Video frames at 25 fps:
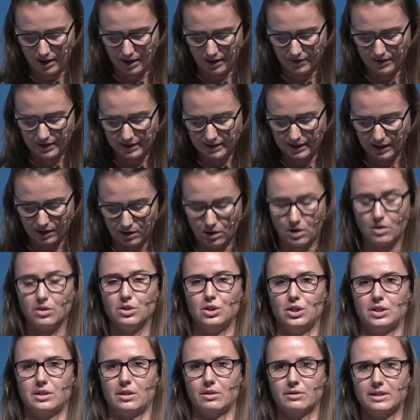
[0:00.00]
these
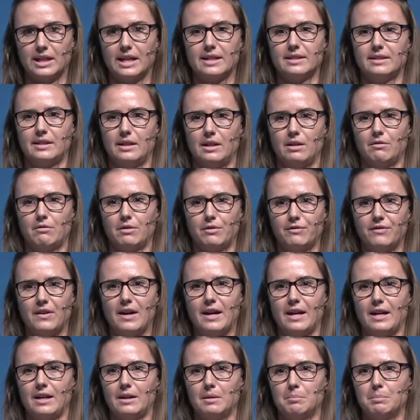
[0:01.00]
technologies are tested and
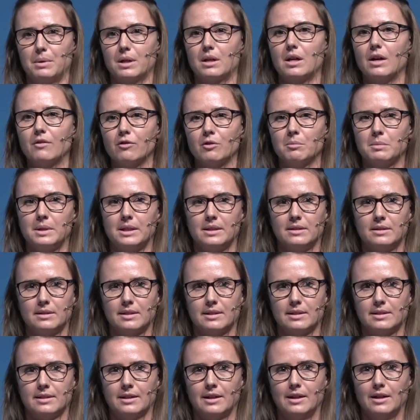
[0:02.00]
refined. But
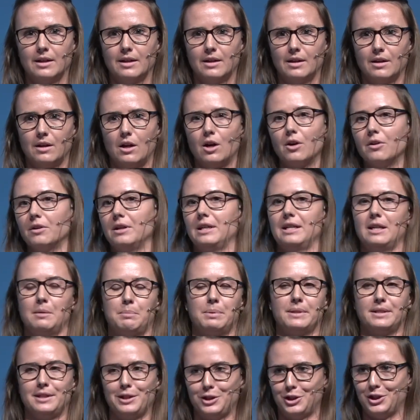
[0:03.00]
governments aren't in a
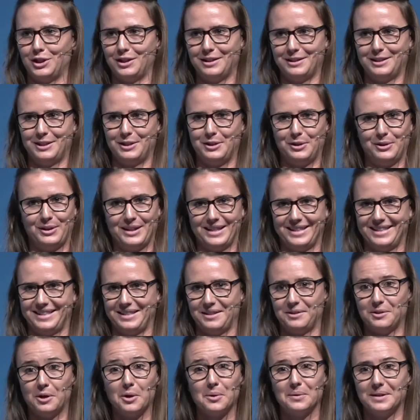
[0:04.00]
position to do this
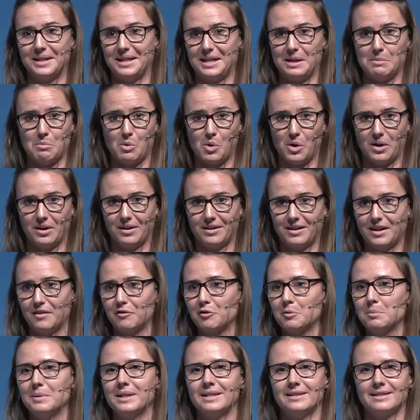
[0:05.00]
alone anymore.
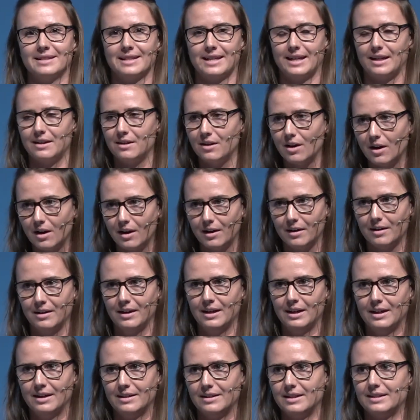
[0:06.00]
Governments cannot
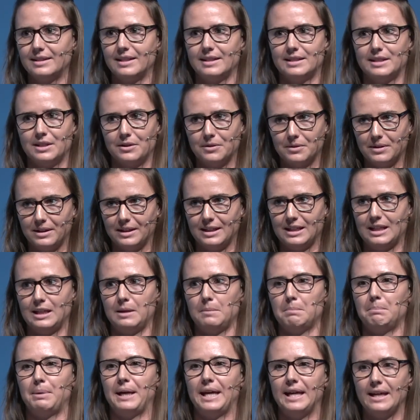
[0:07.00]
necessarily
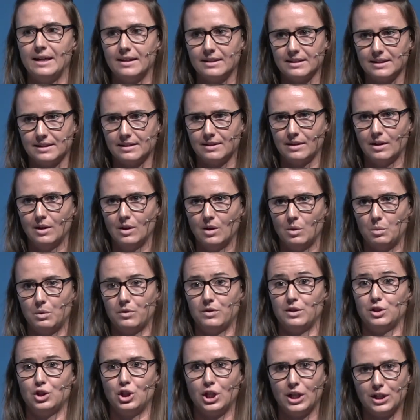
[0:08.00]
keep pace with
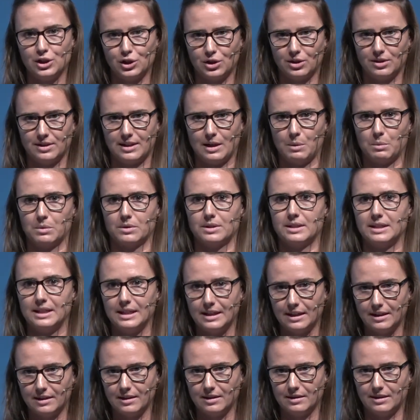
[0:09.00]
the changes that we're
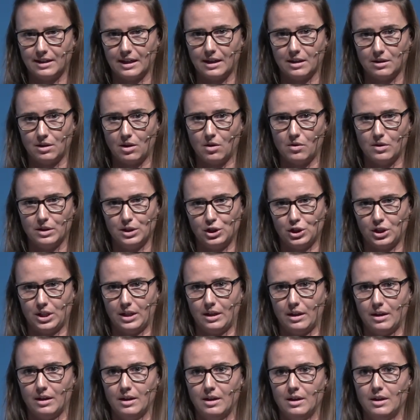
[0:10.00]
seeing in
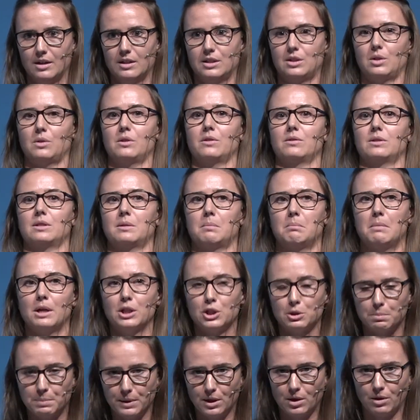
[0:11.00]
technology. So there's a
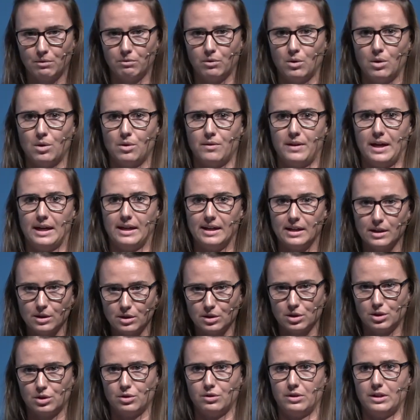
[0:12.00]
much bigger role that
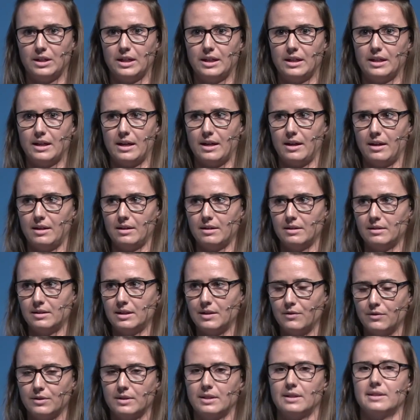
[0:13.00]
industry and
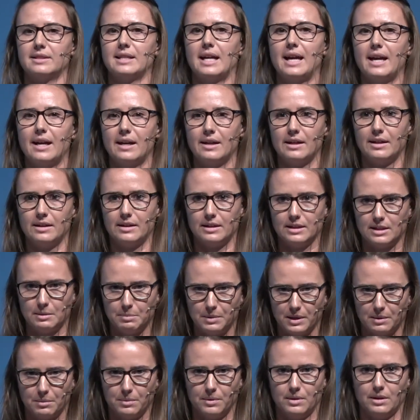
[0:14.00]
civil society need to
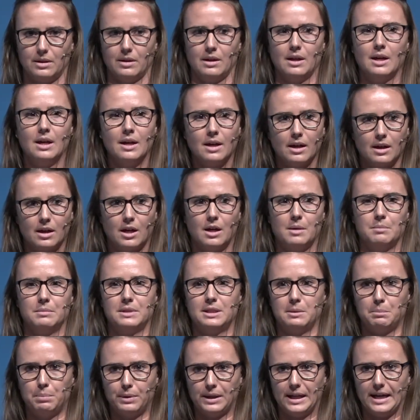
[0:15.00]
be able to come
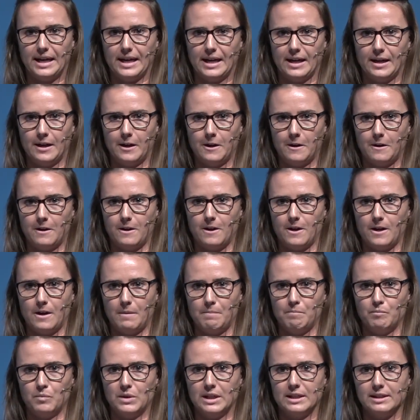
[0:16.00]
to play
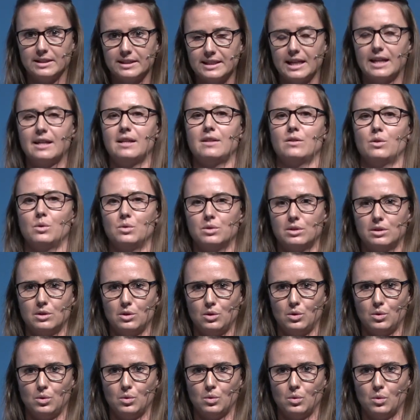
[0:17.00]
in setting those
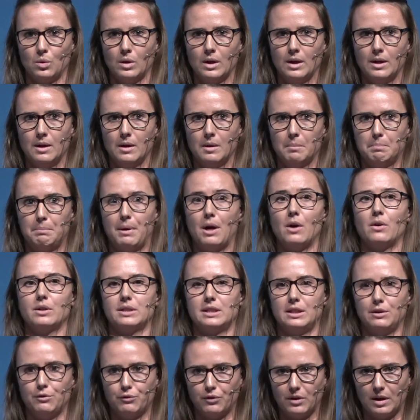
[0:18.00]
new
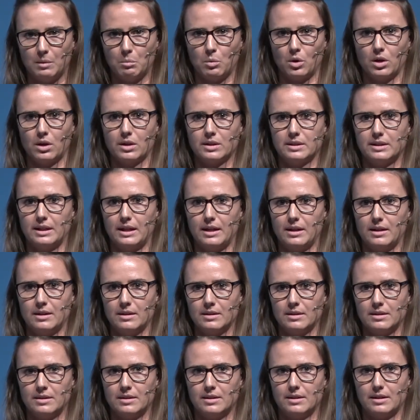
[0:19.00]
policy frameworks
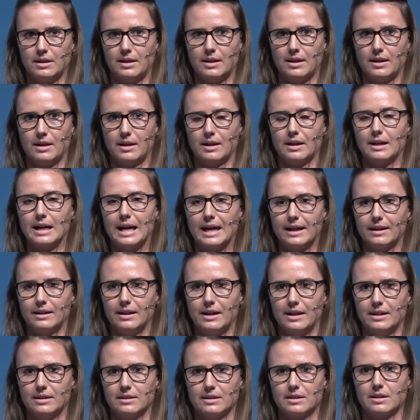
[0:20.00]
and
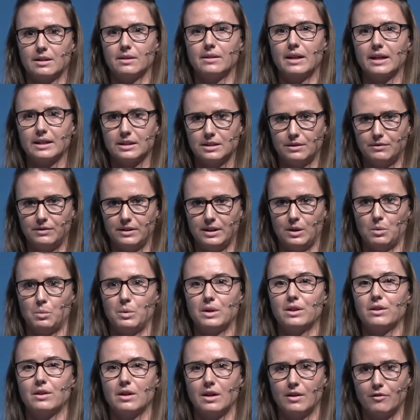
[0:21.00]
guidelines collectively
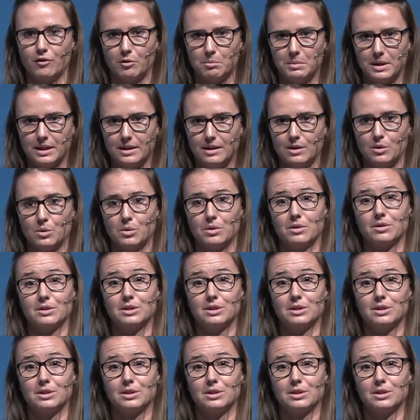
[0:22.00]
with government in order